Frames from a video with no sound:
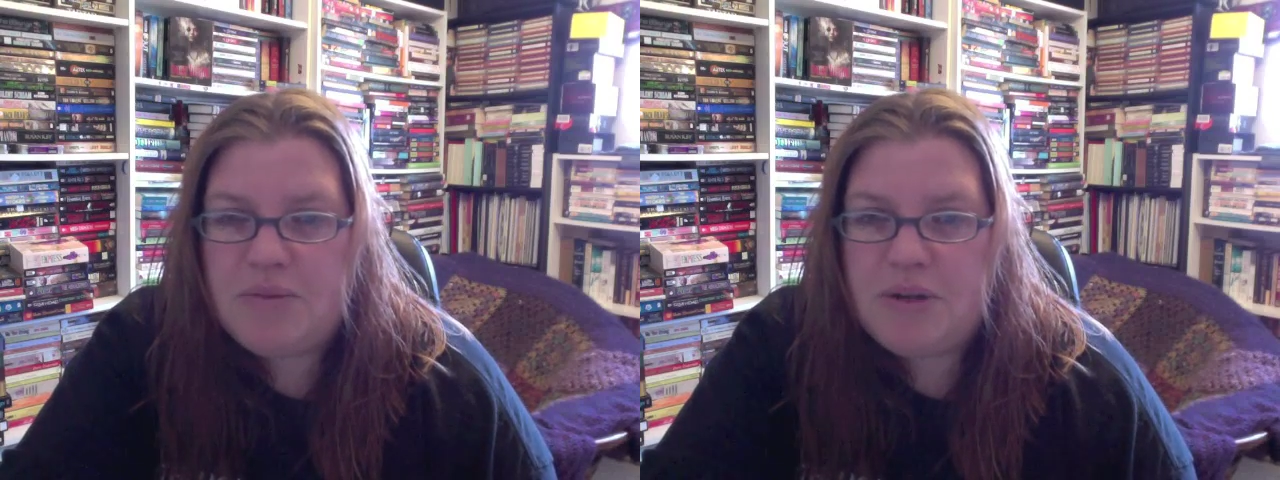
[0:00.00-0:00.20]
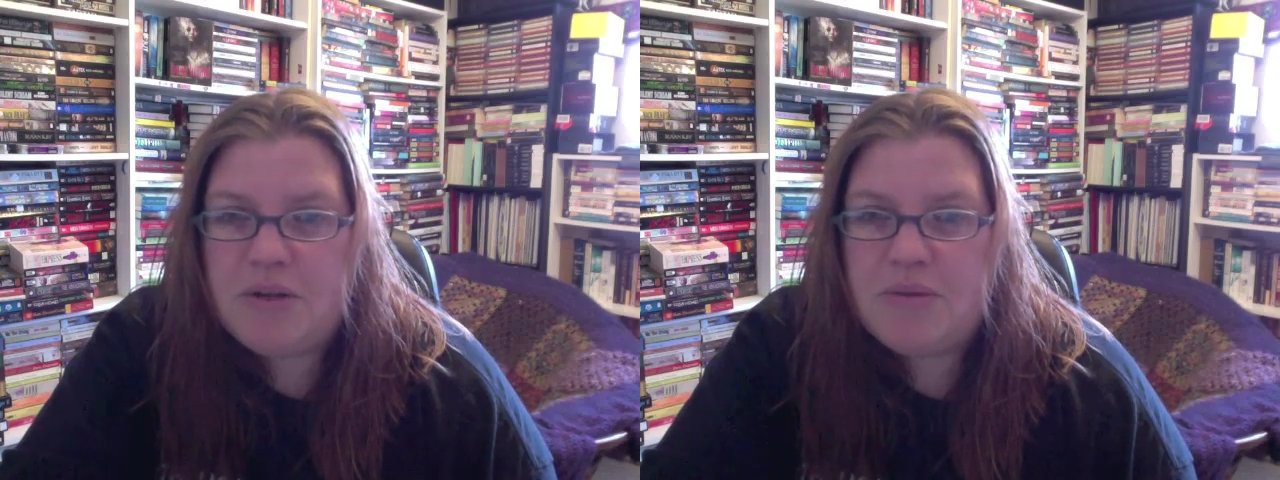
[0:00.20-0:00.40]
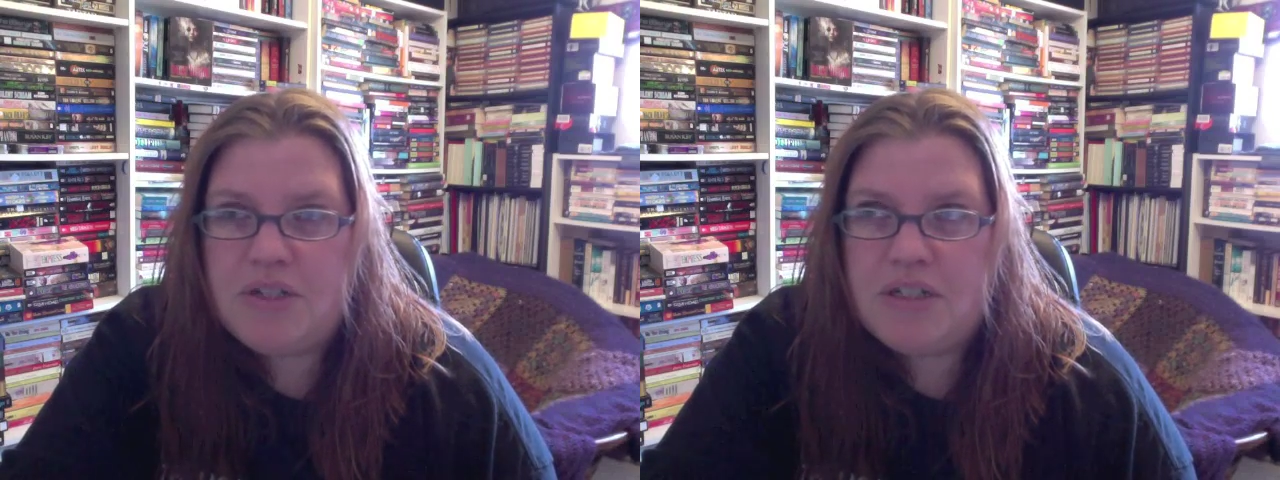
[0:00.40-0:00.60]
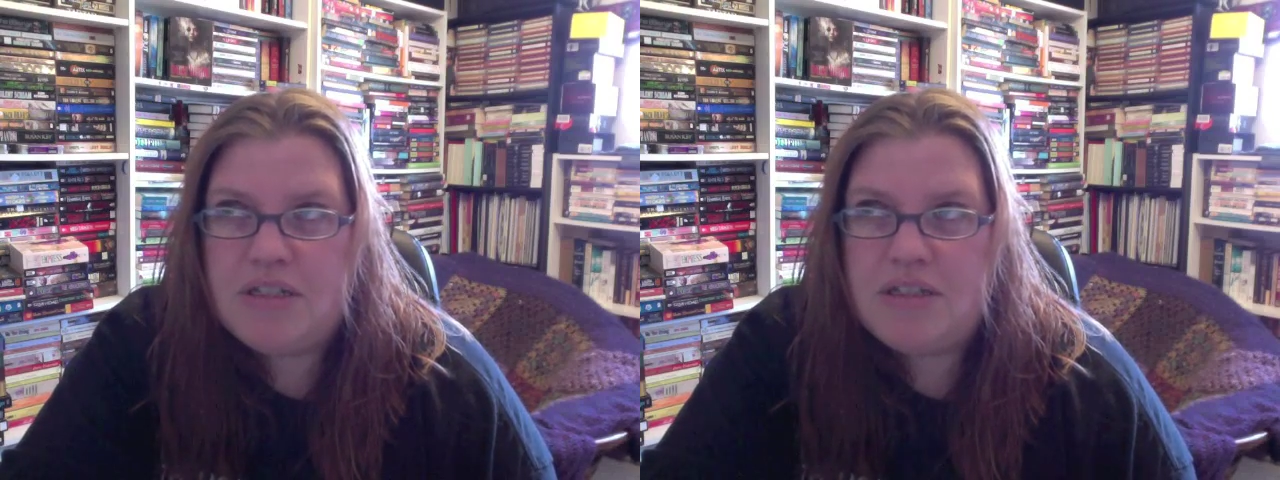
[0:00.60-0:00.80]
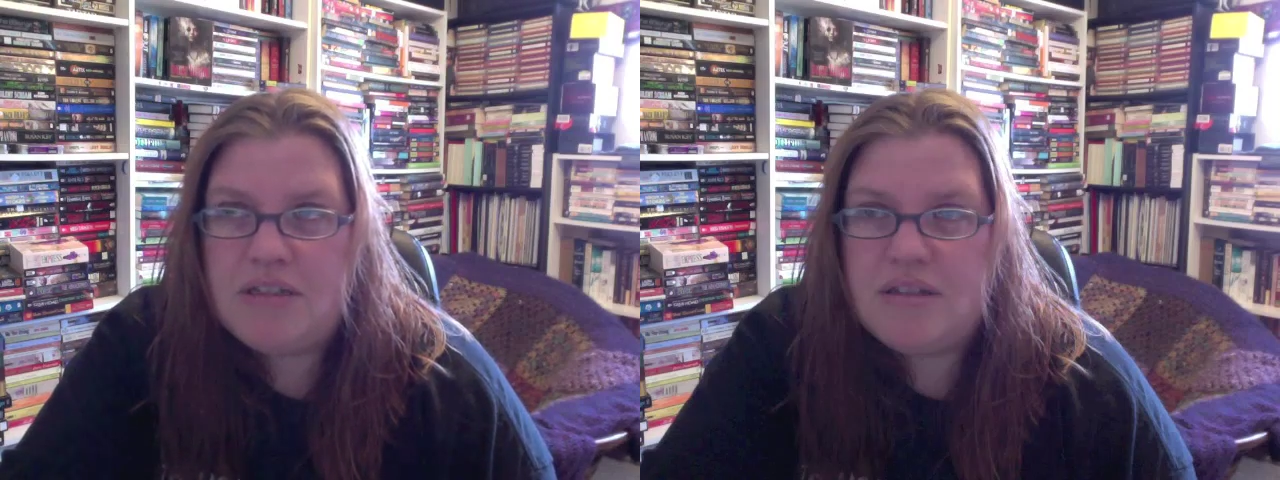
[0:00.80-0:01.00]
book, which
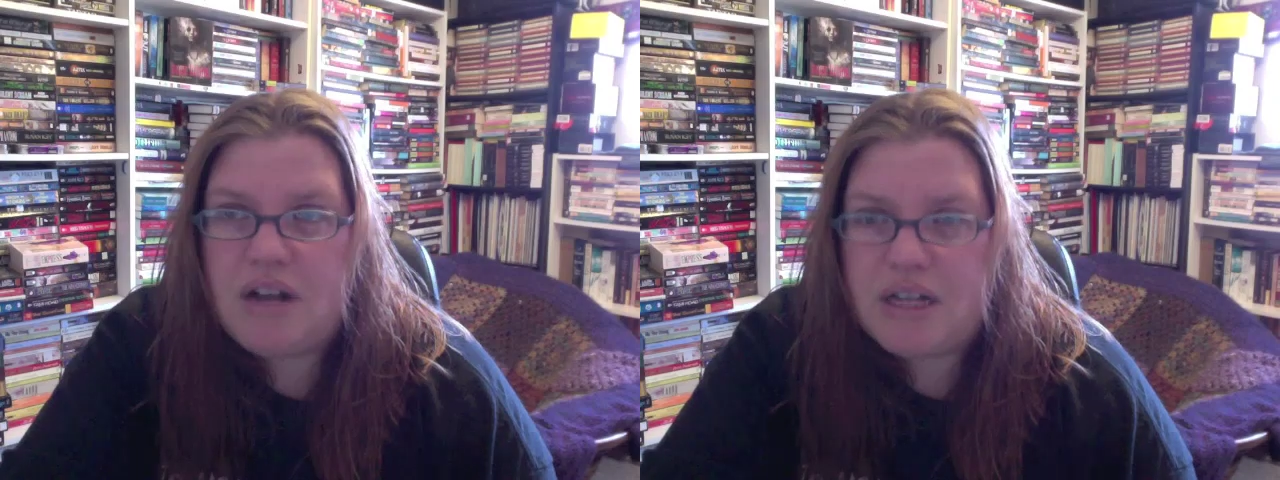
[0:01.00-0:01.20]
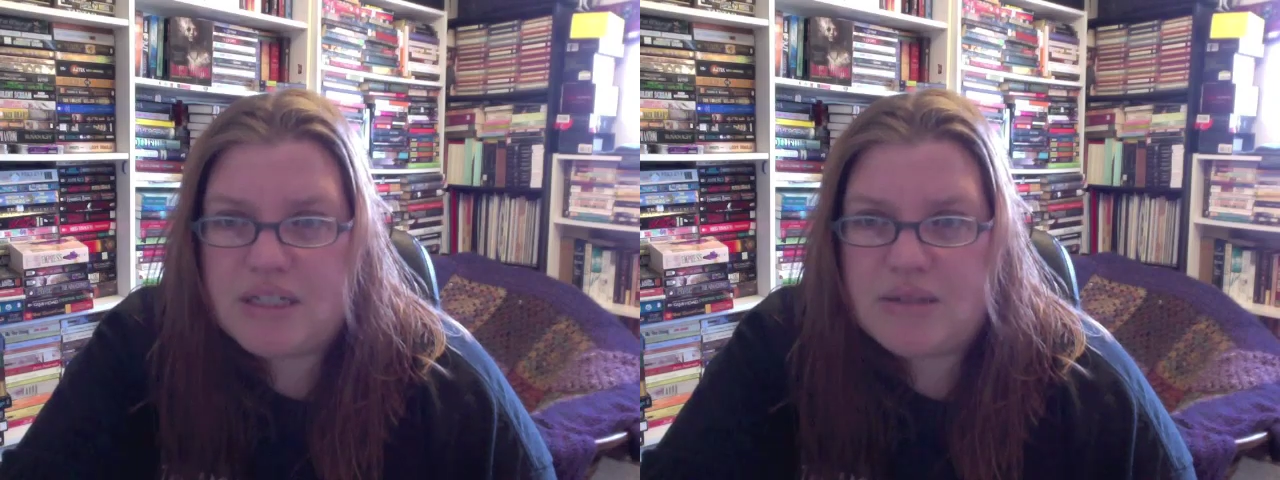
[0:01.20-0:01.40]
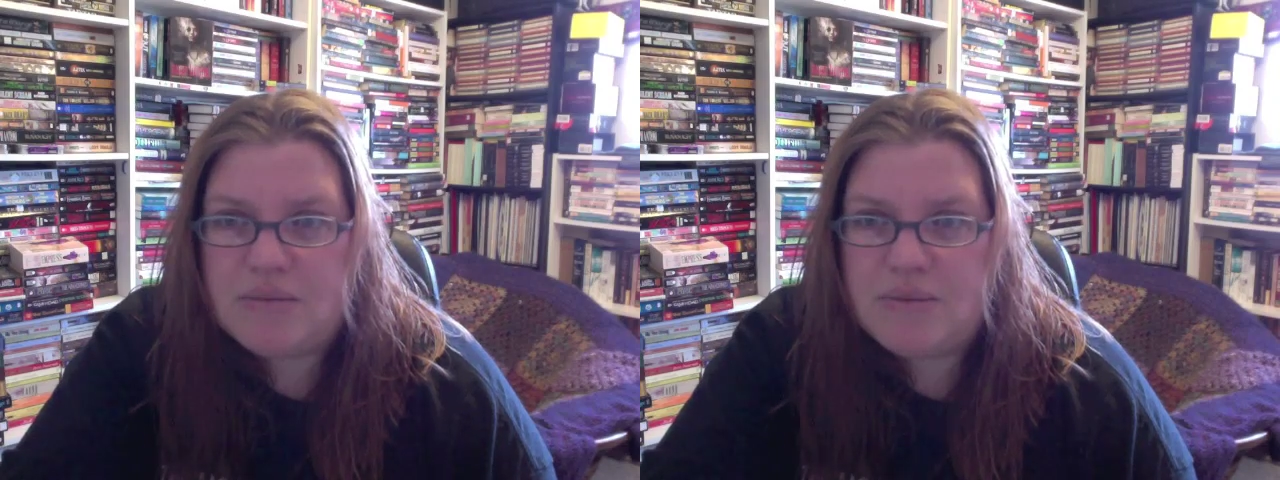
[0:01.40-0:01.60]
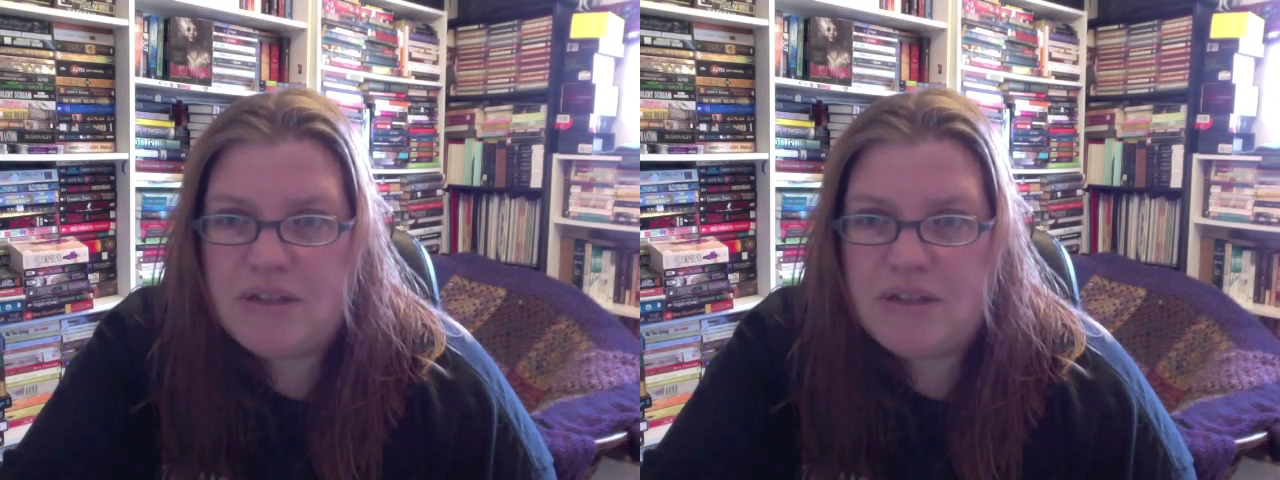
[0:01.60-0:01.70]
is awesome.